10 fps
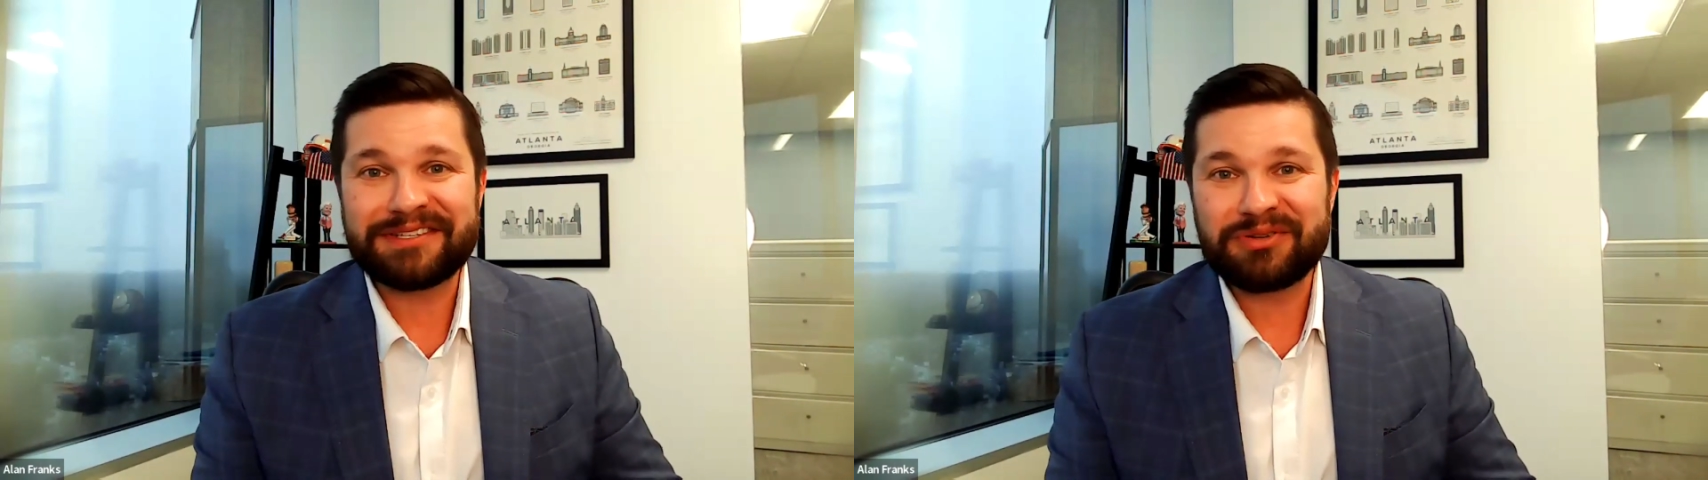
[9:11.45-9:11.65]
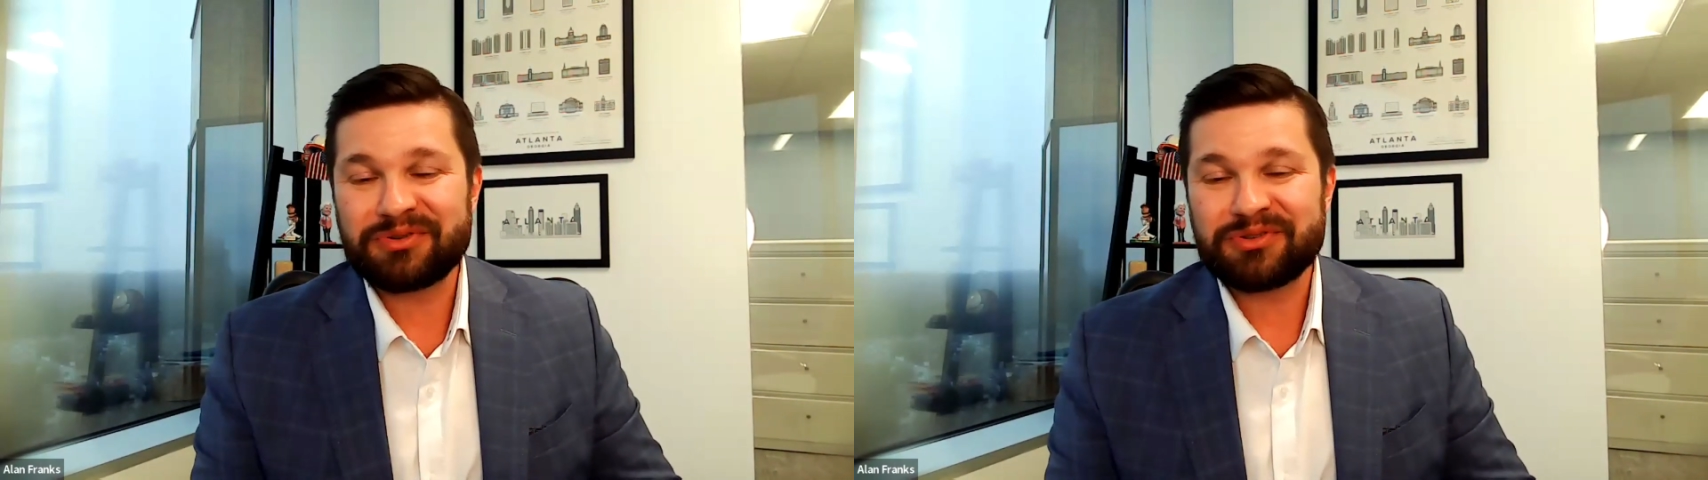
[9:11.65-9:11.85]

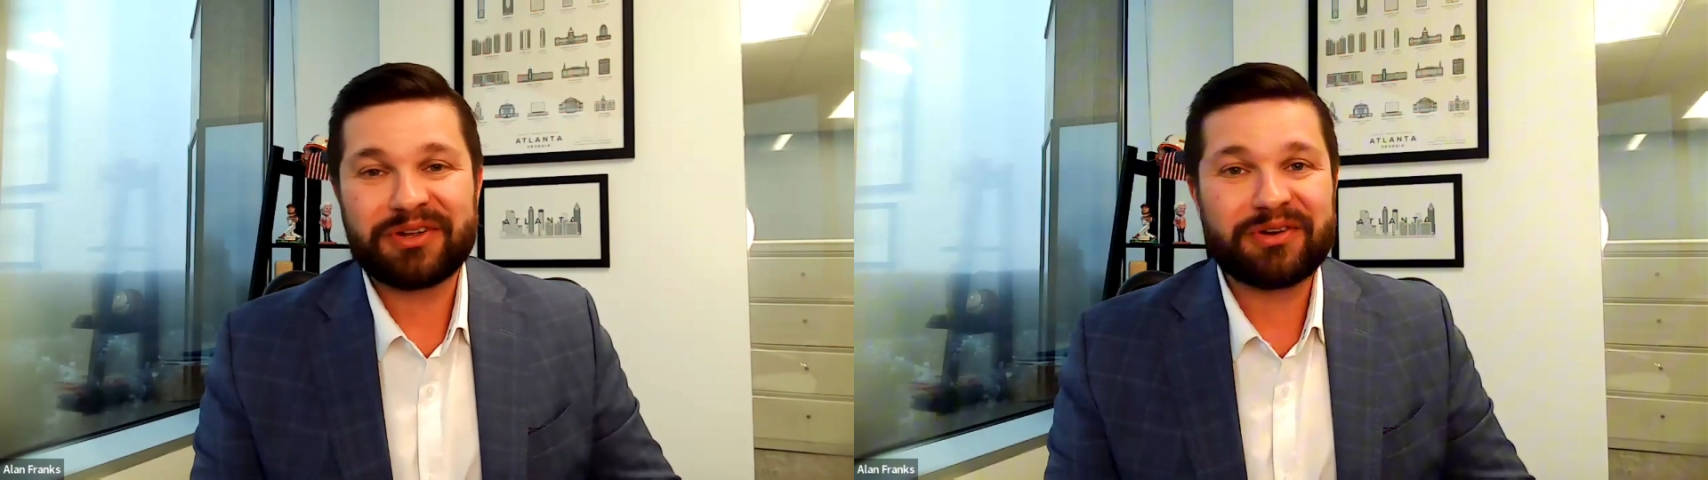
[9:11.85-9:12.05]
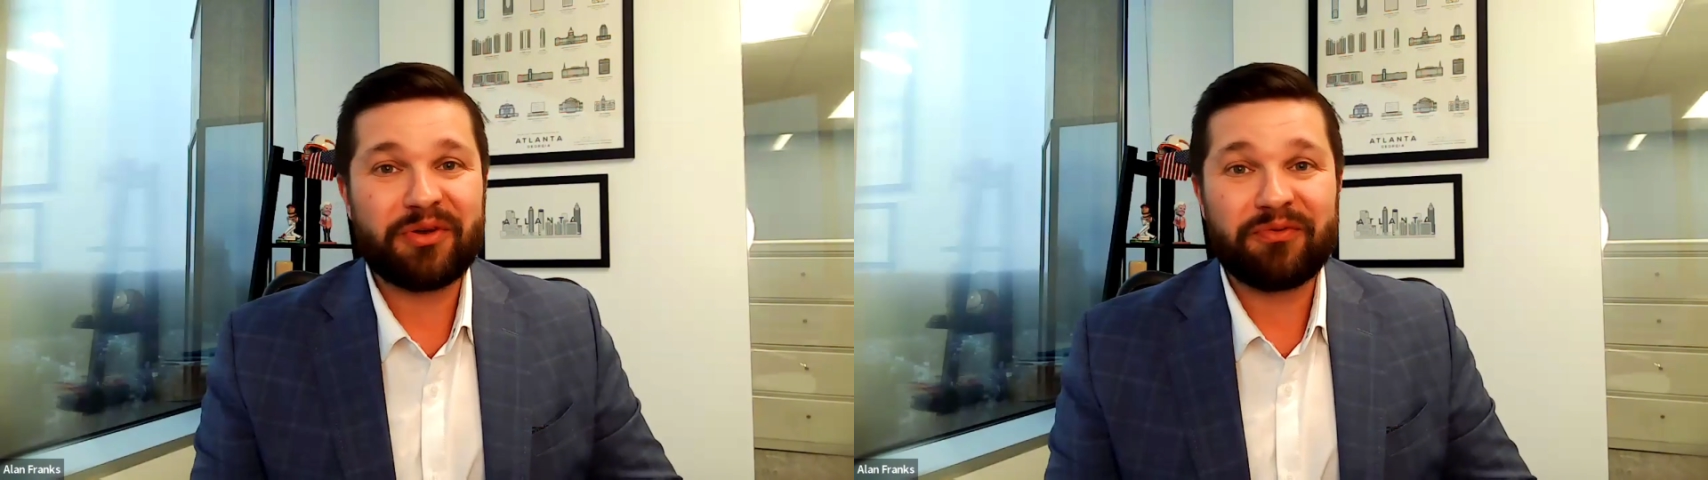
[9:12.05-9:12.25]

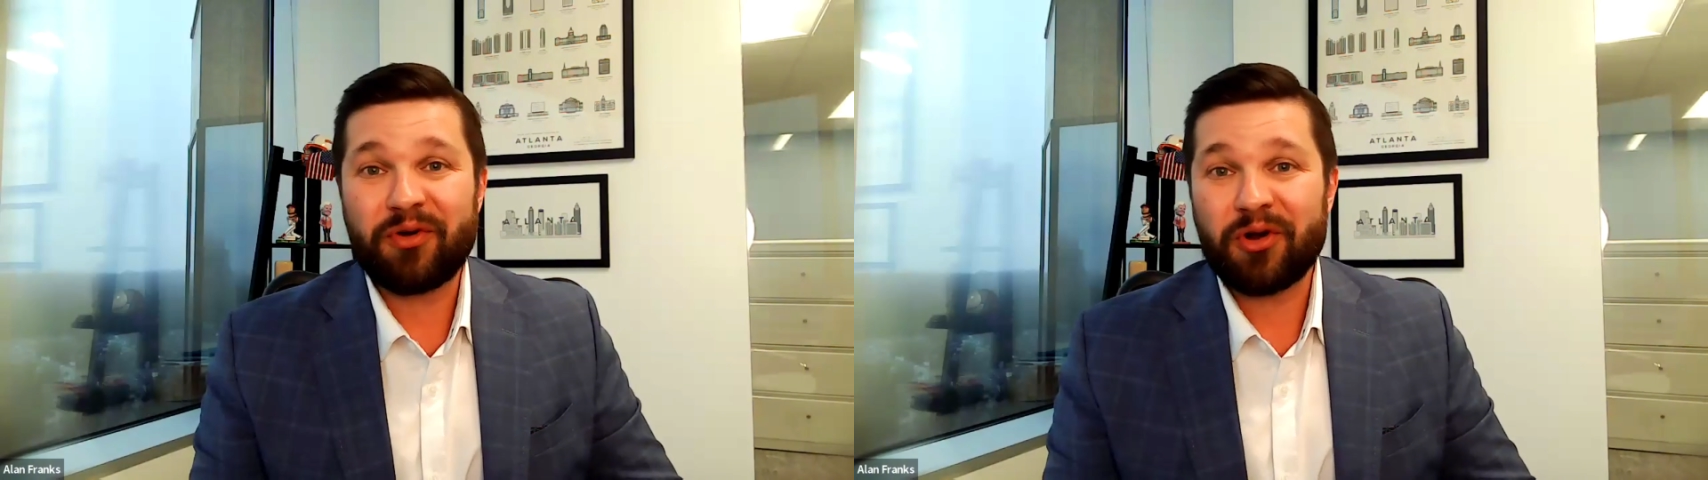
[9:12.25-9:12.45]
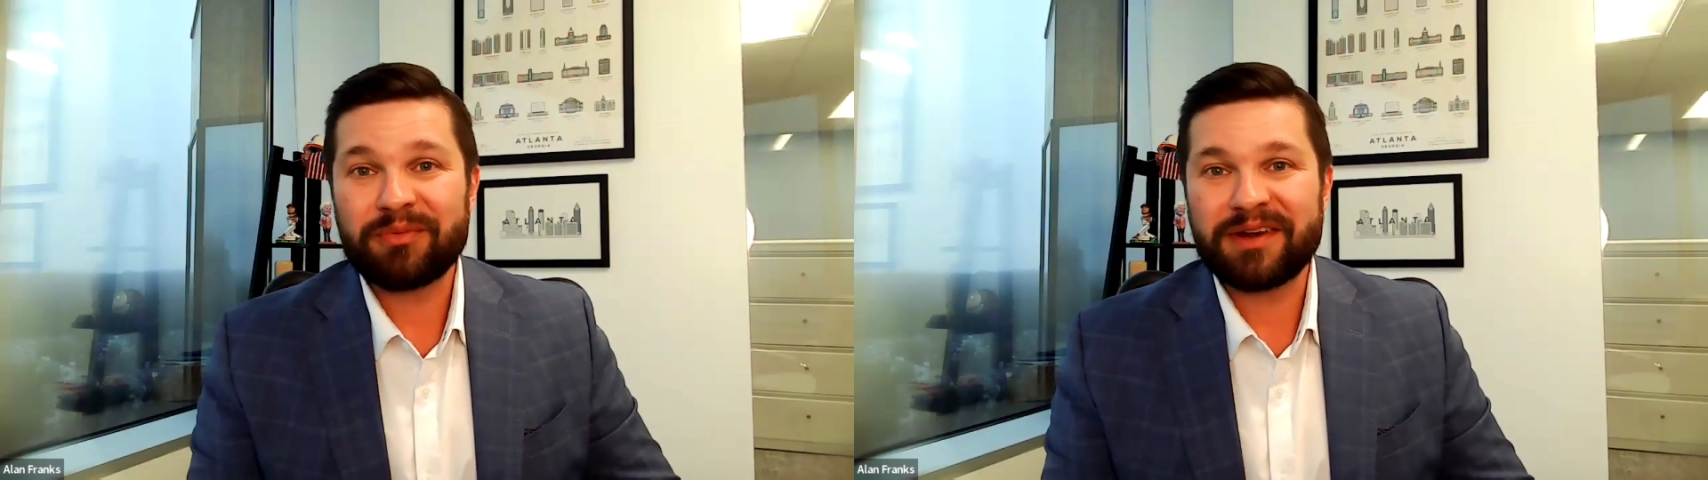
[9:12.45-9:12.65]
his own
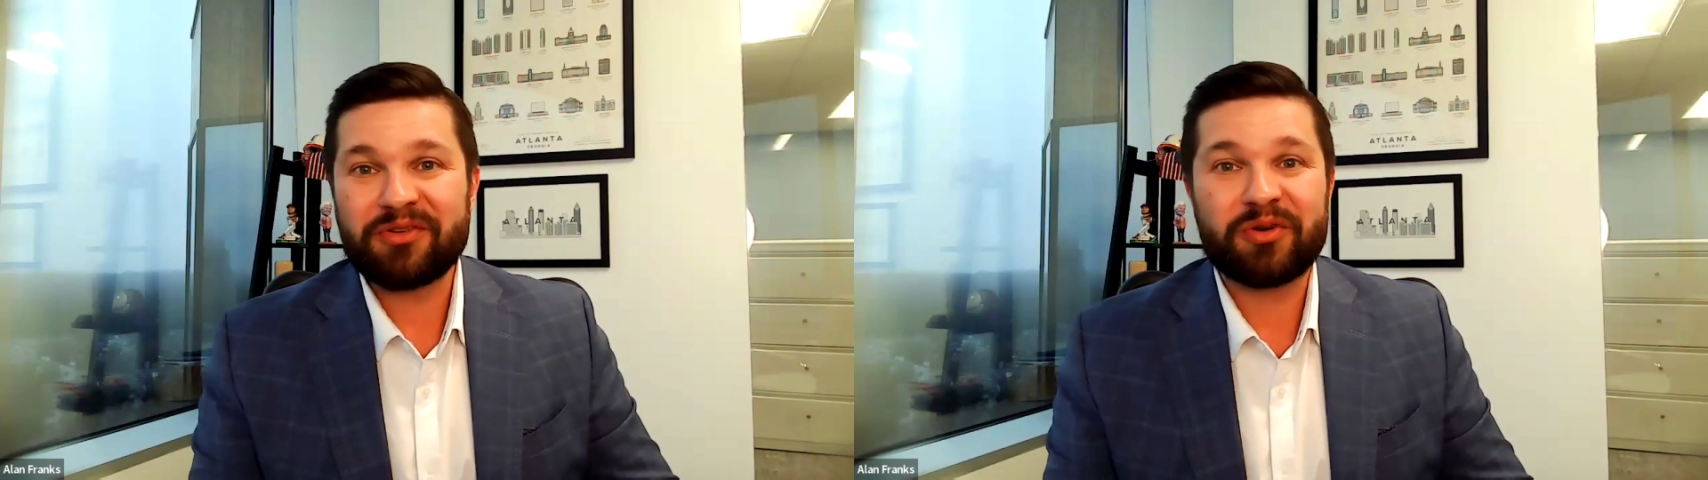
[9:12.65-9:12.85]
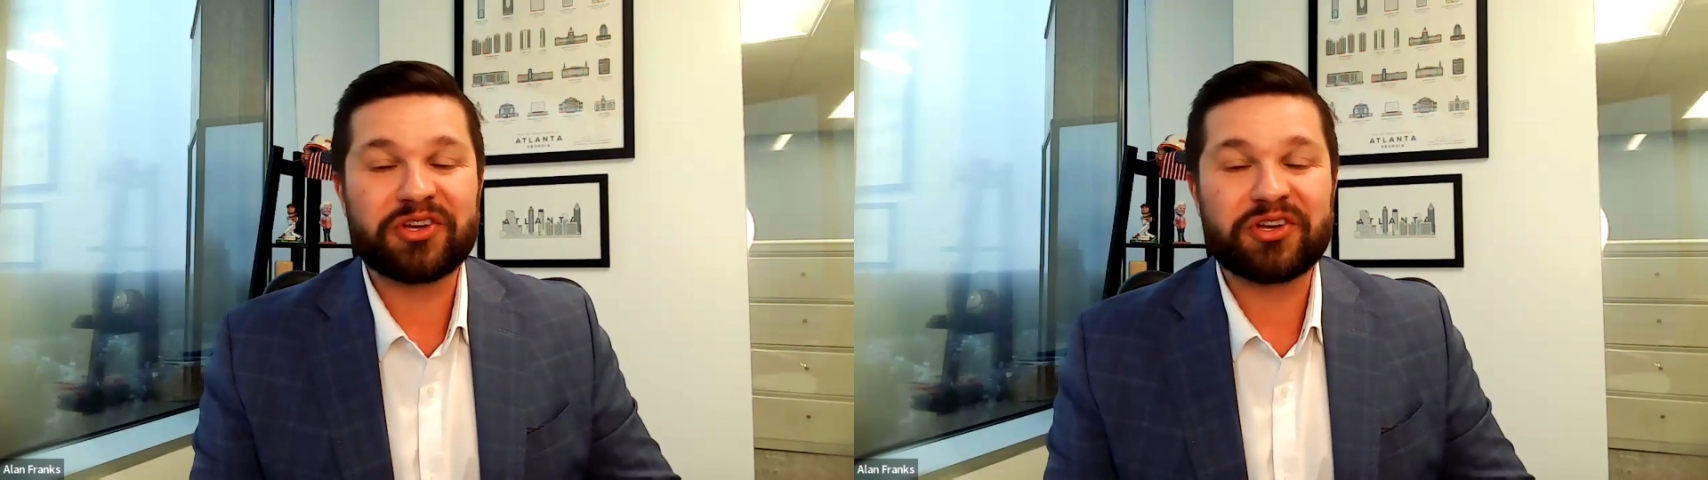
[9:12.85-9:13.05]
farm and he
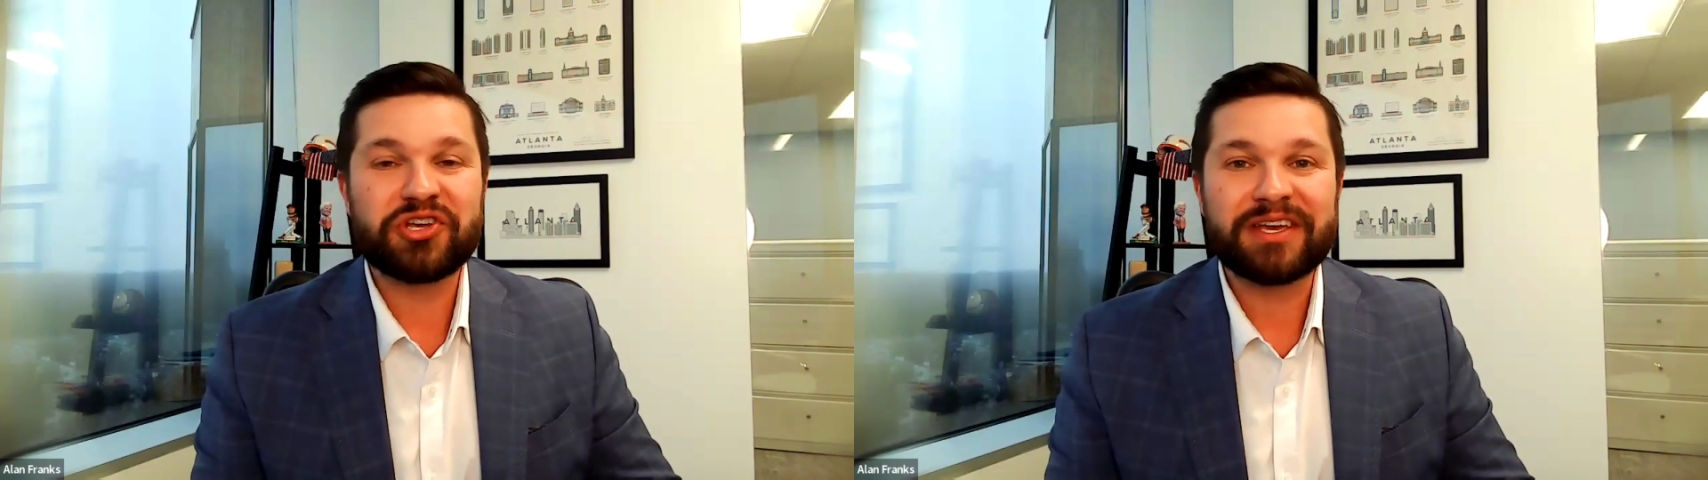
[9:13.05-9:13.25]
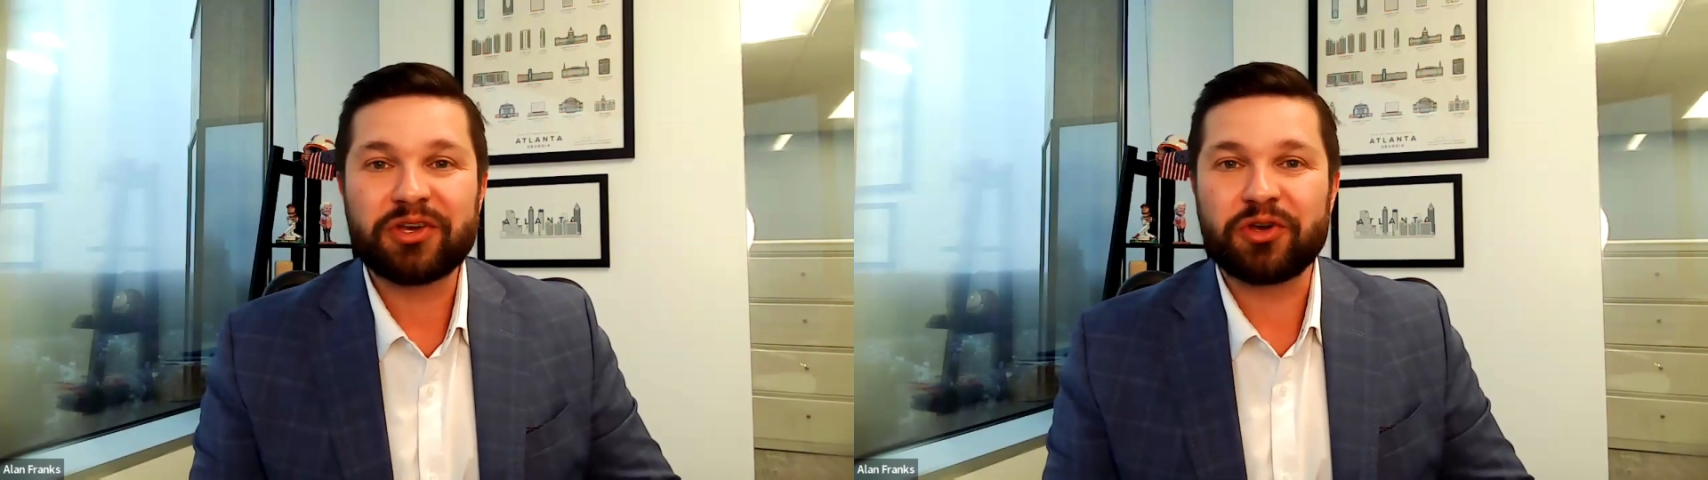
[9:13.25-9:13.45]
started a
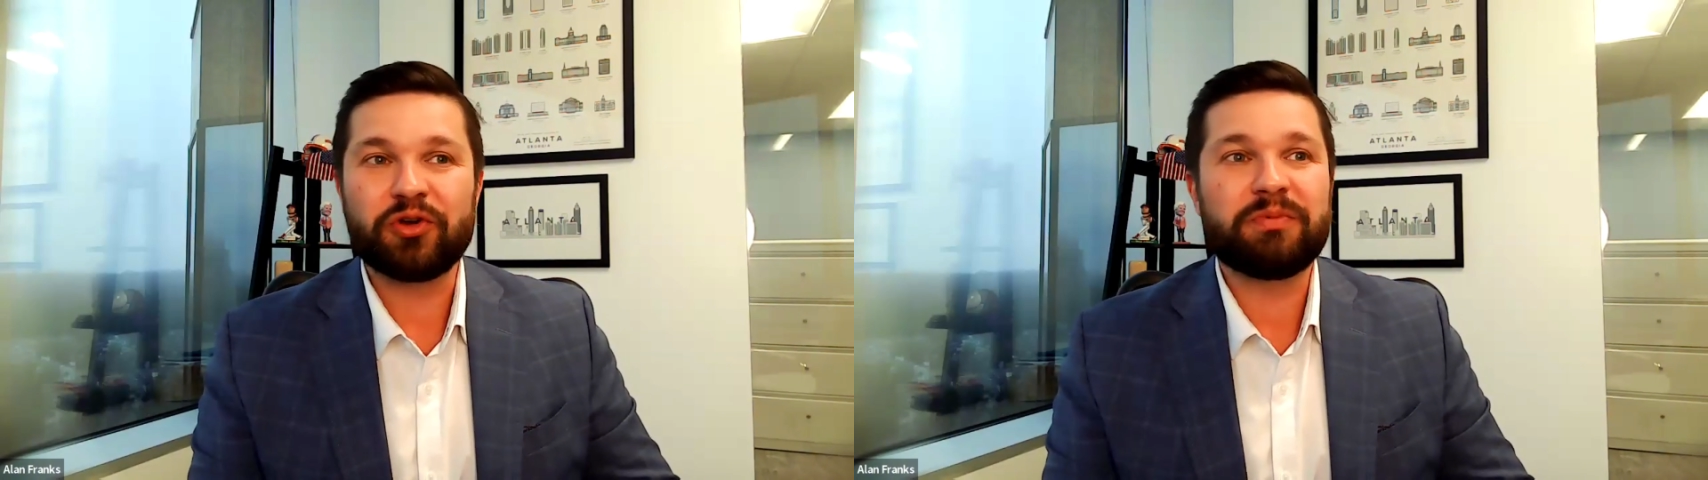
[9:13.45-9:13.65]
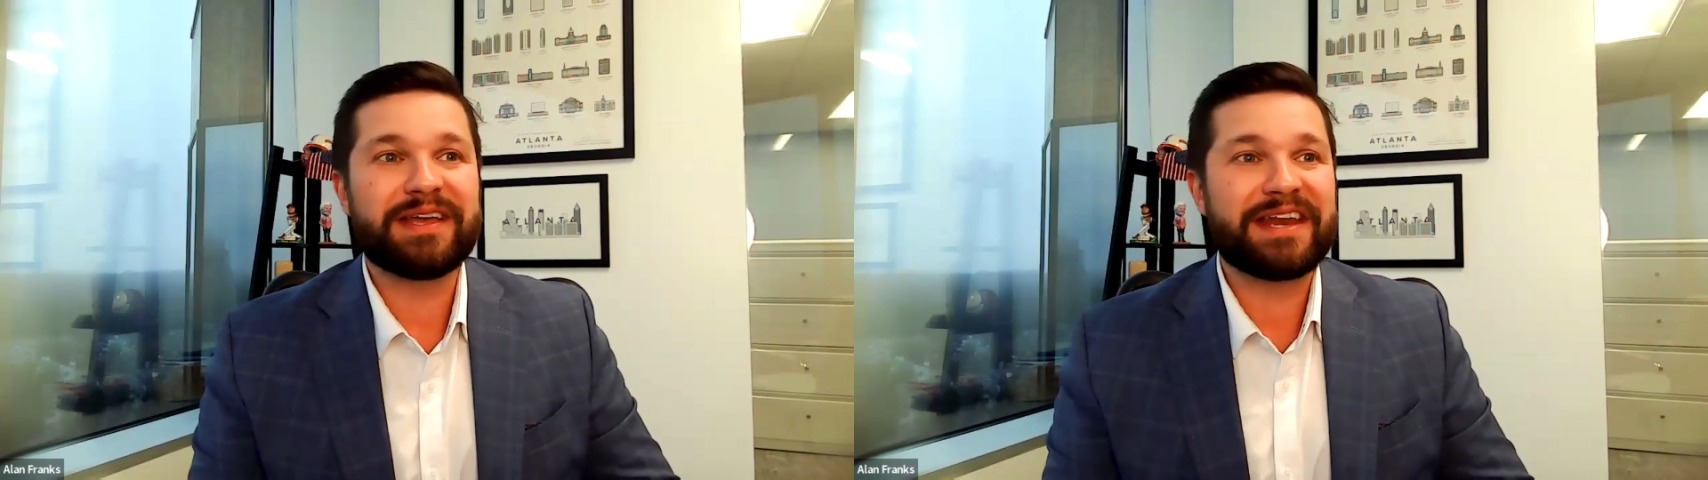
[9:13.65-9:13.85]
chicken coop.